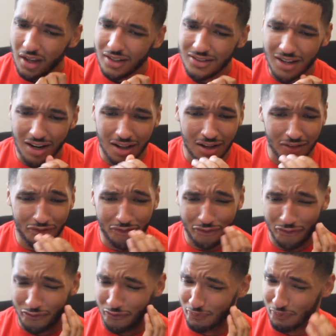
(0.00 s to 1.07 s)
He's got a
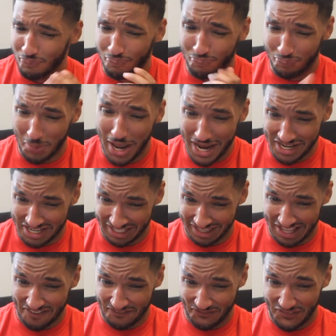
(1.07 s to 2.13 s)
banging
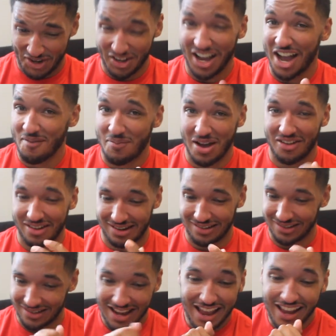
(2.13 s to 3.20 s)
left foot. I'm out
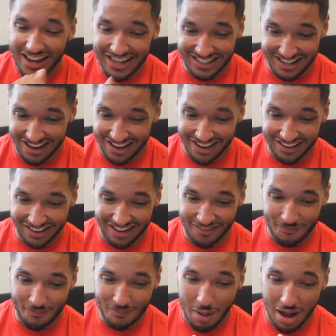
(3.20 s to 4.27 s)
cursed. He's got a
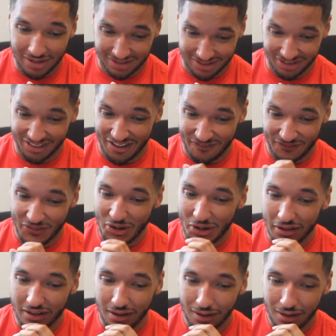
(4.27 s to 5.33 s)
monster left foot.